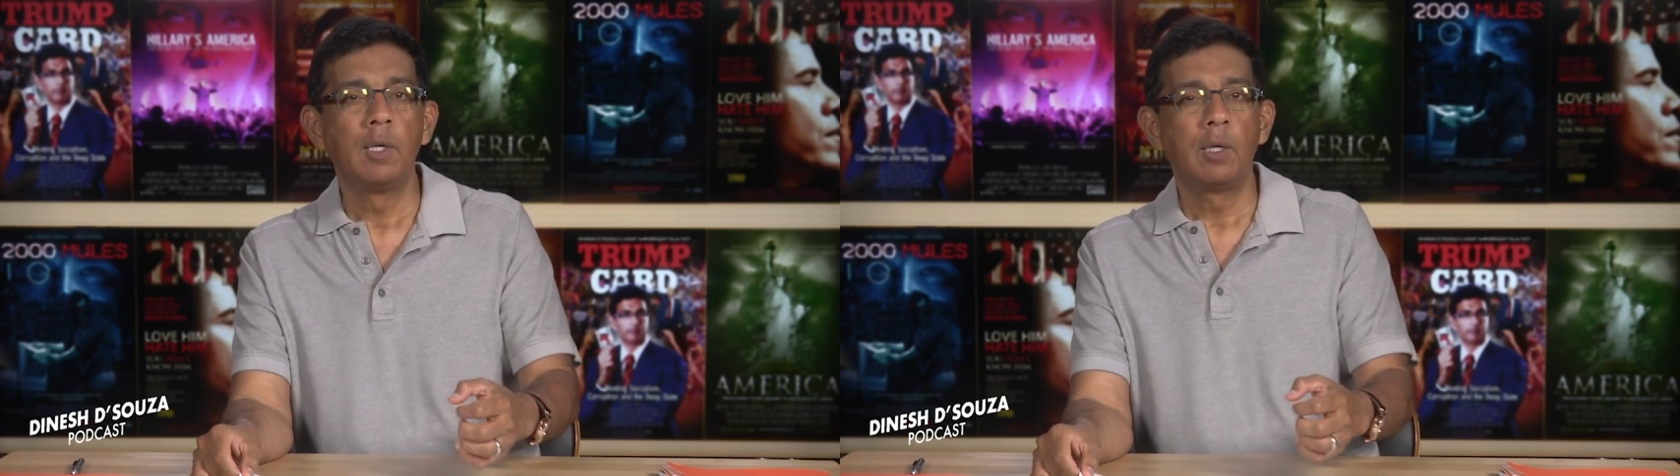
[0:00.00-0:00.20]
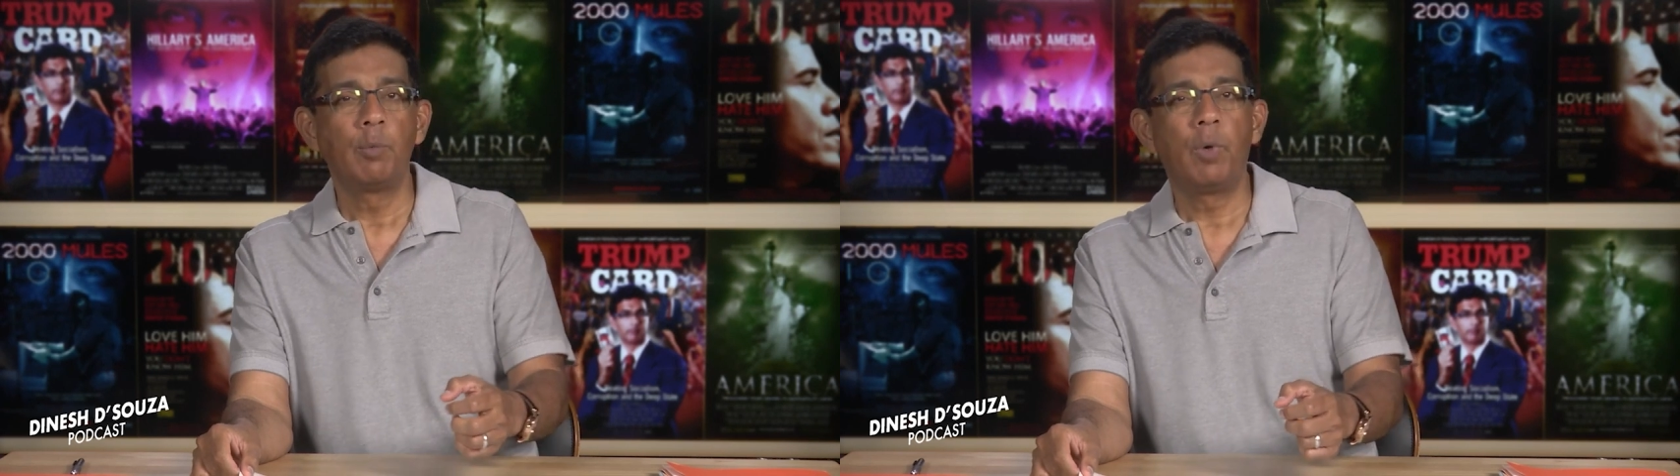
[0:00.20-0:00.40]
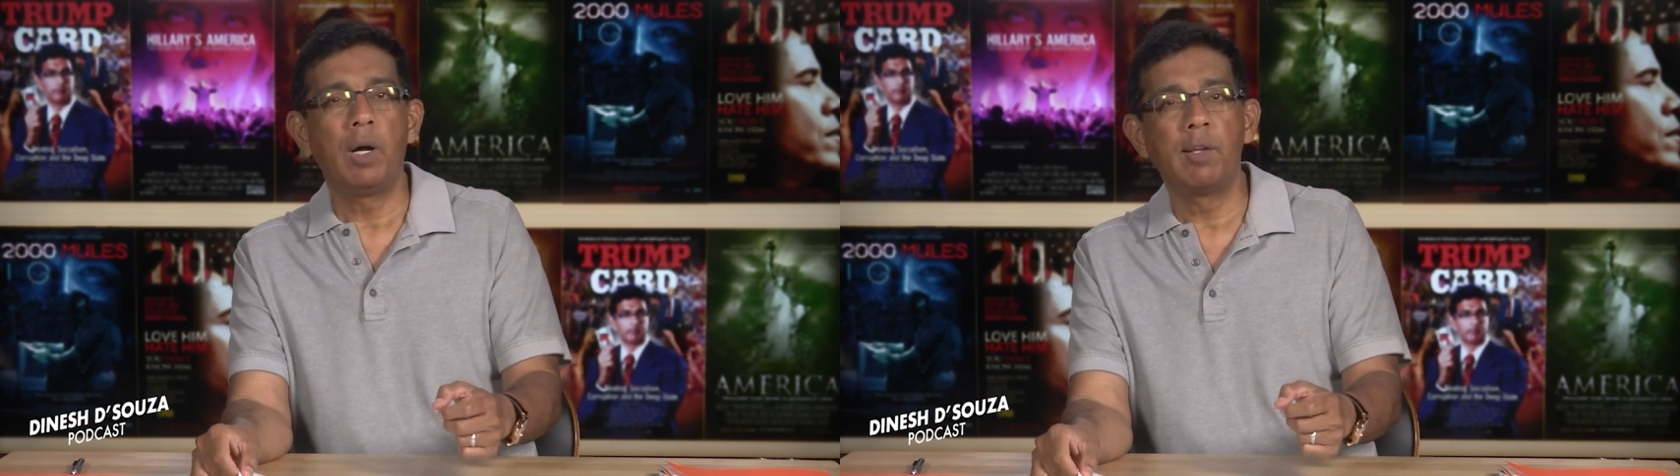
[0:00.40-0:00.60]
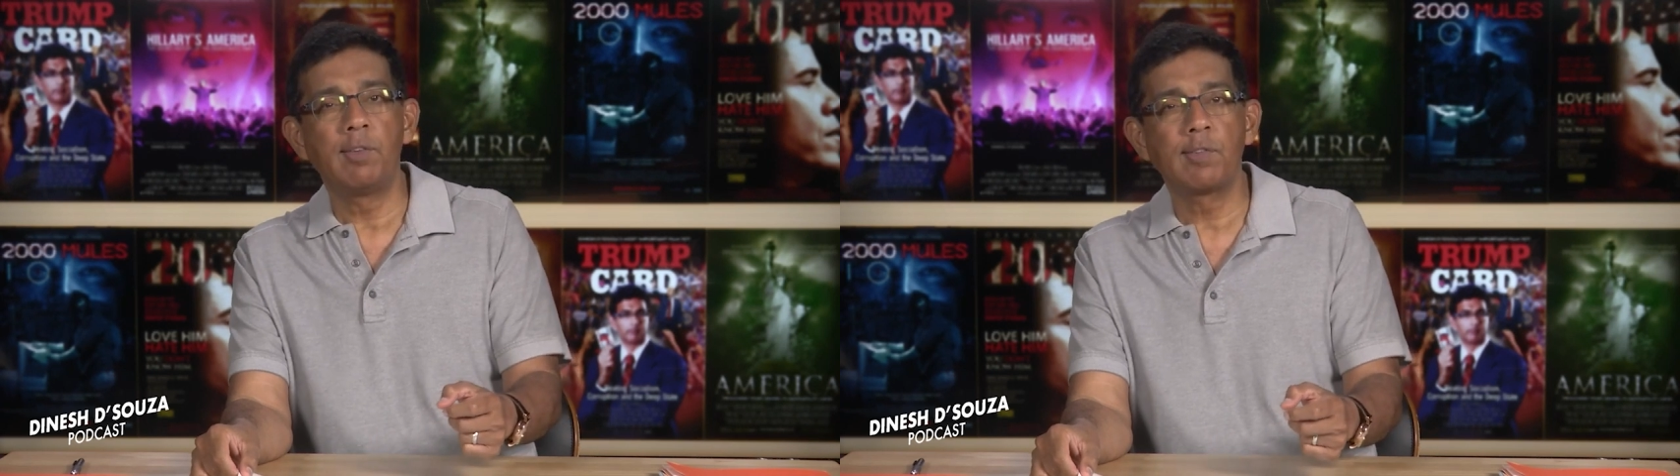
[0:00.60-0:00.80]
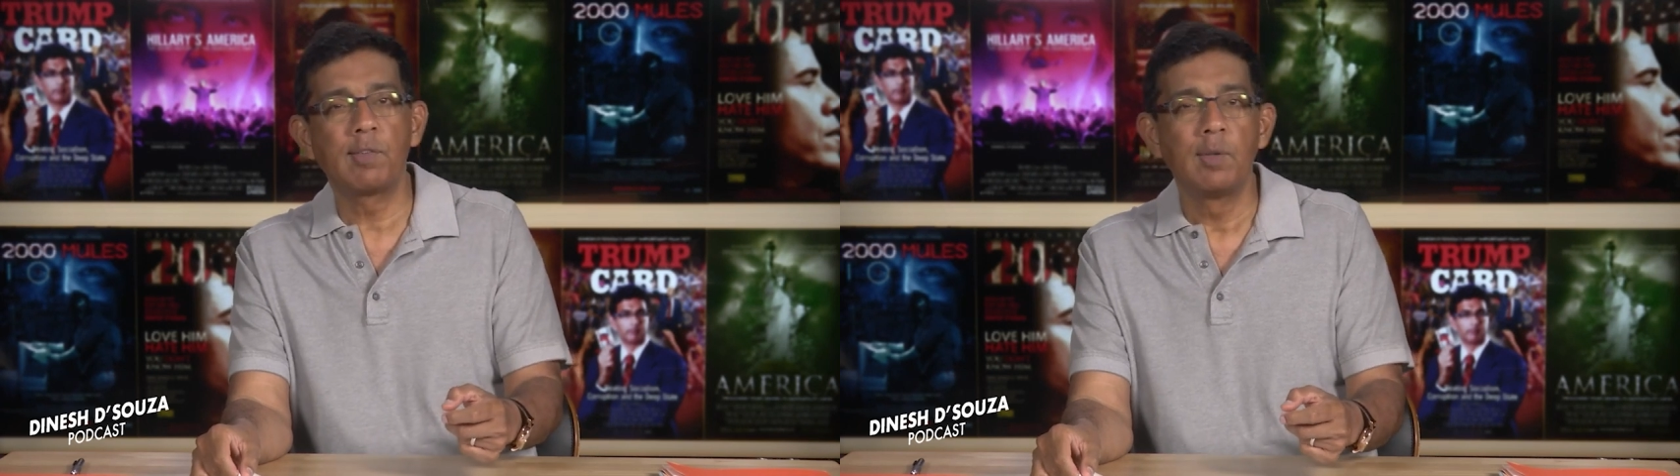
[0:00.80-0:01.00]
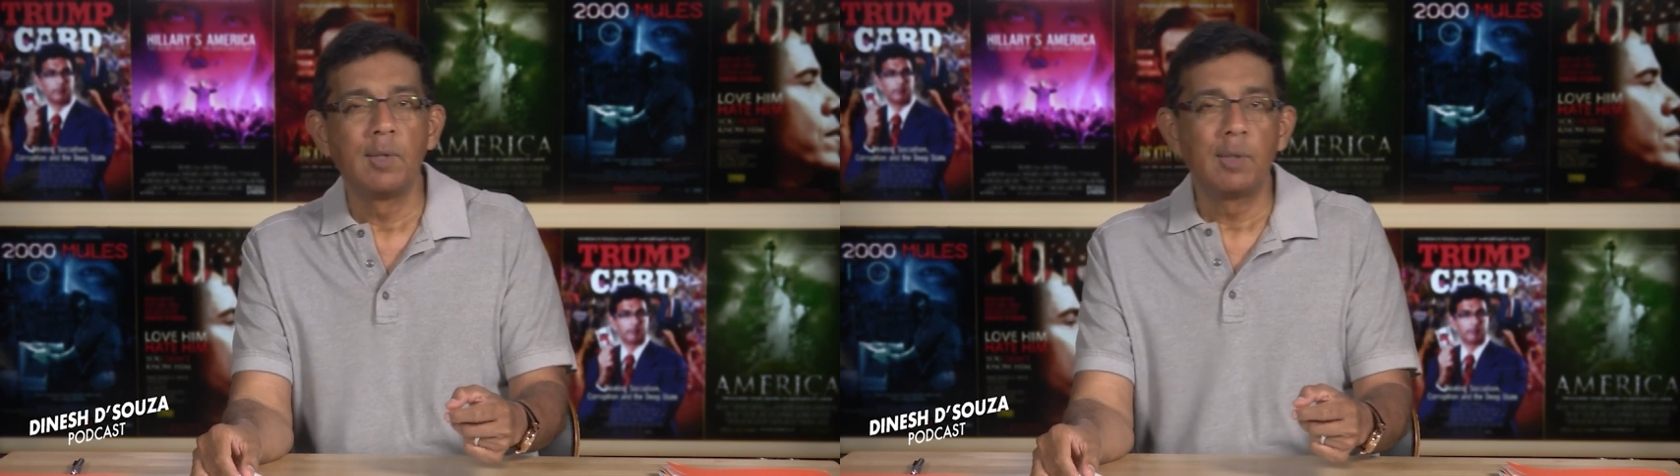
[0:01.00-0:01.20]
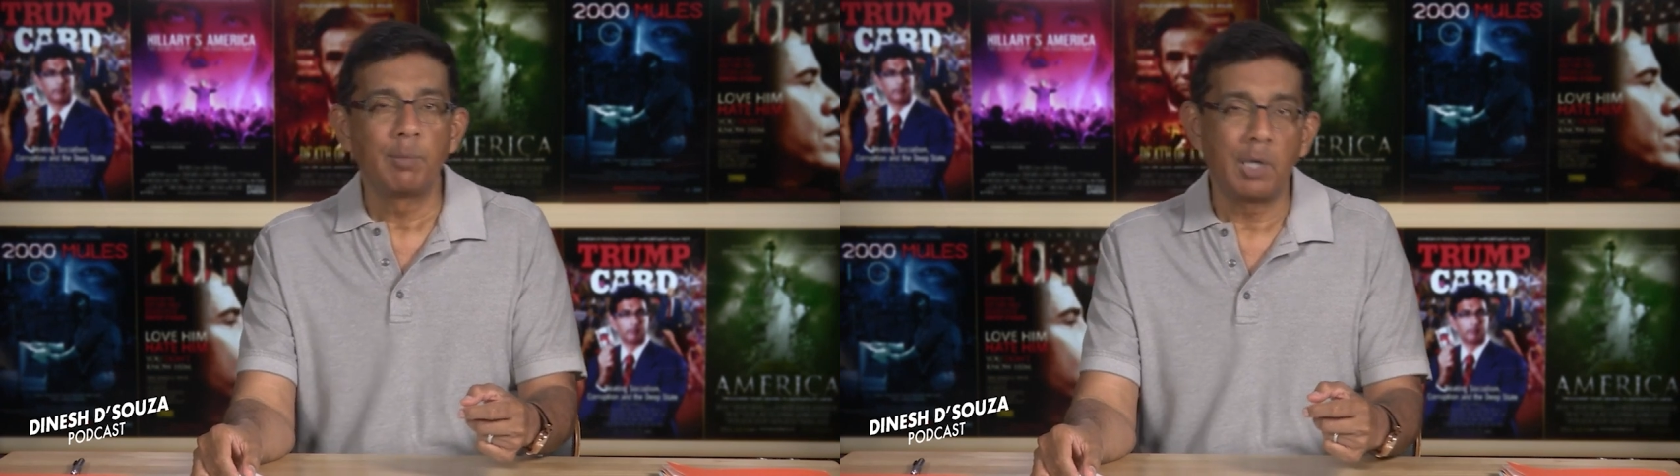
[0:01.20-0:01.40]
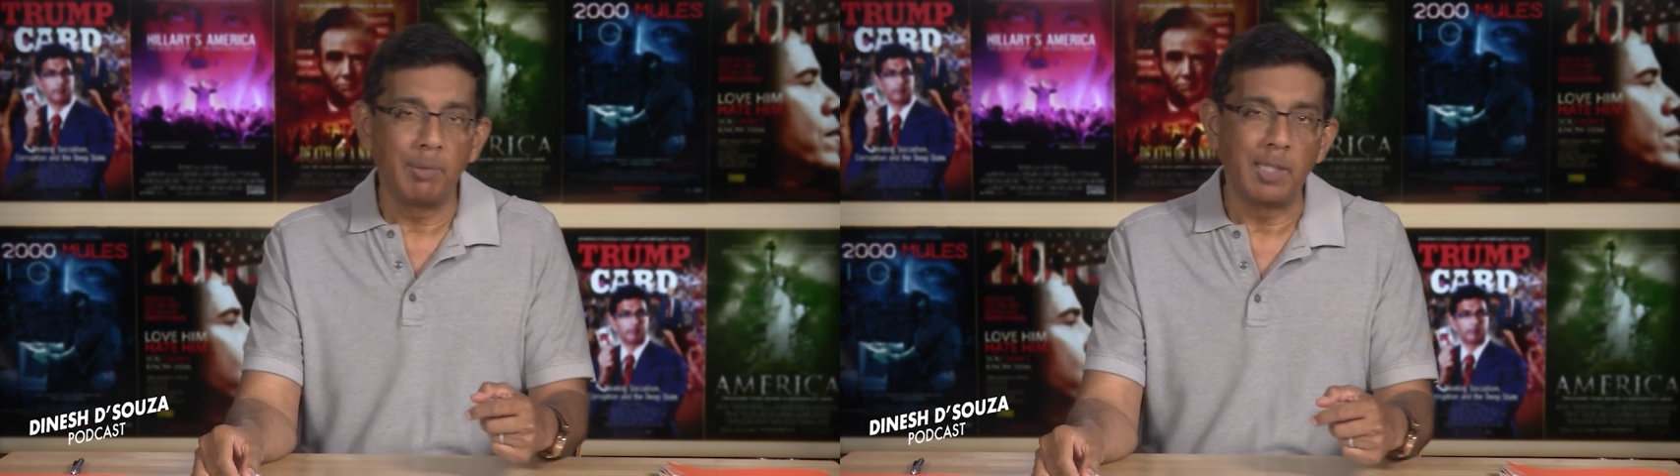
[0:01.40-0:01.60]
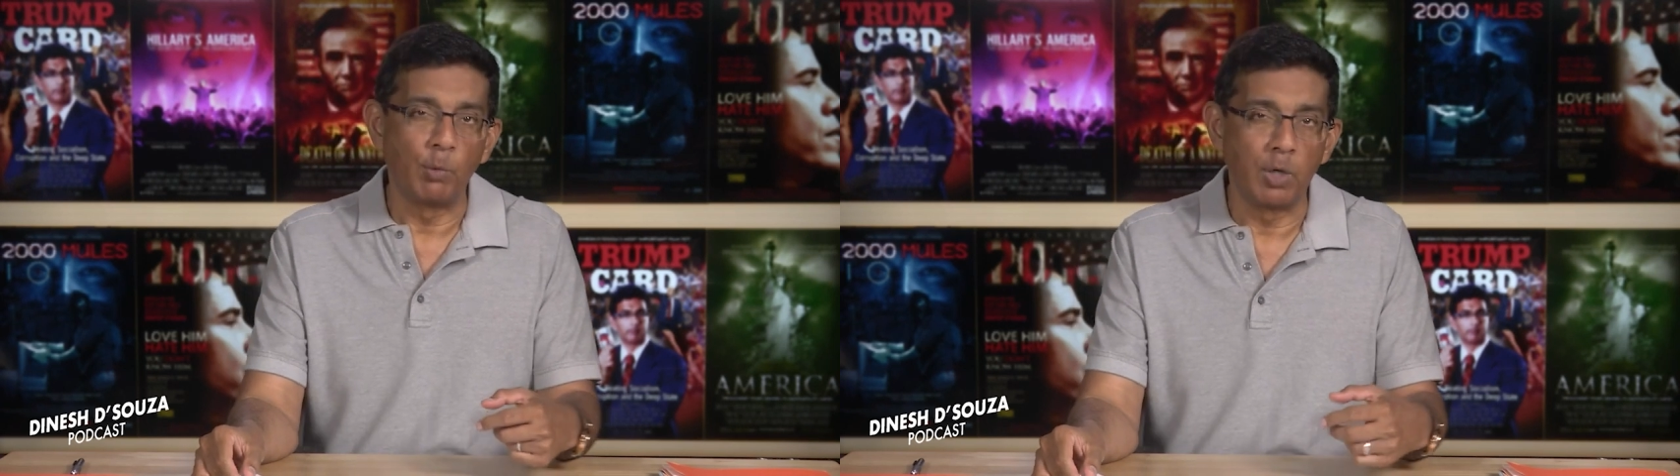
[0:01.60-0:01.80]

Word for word: was probably the